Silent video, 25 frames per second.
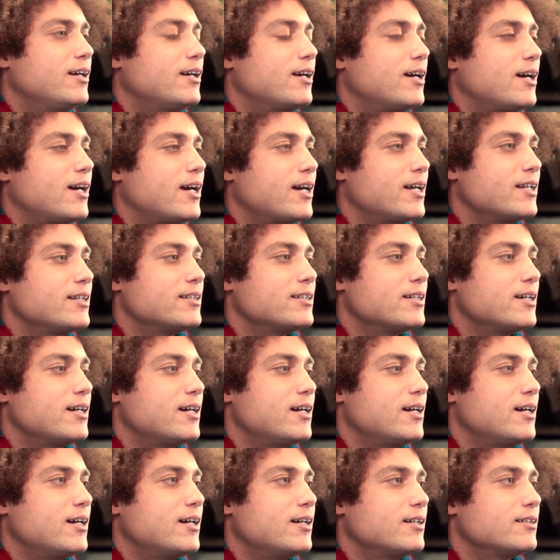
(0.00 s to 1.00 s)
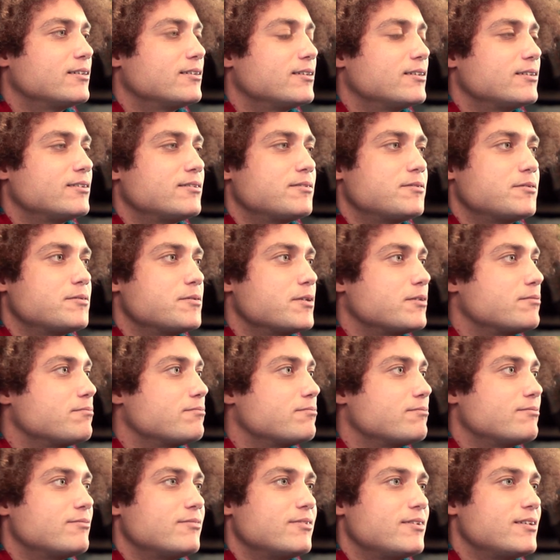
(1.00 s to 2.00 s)
and uh, it's just
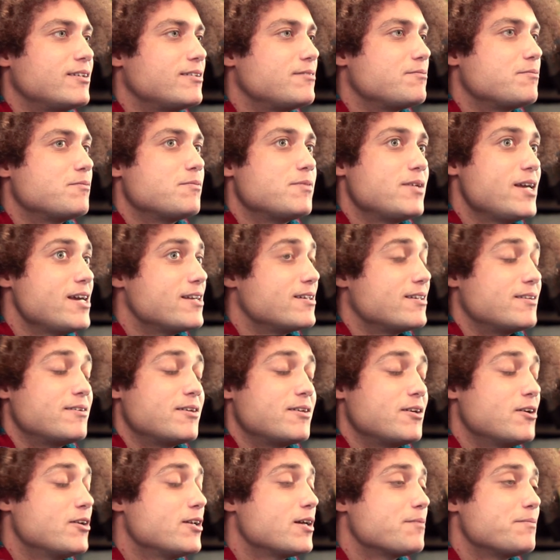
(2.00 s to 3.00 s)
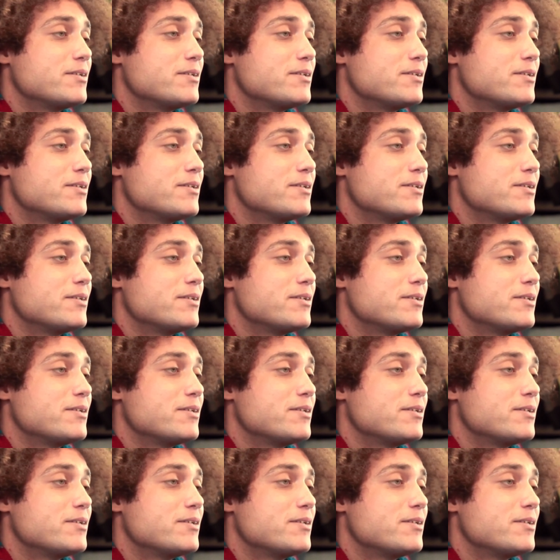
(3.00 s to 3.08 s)
yeah, the, the, online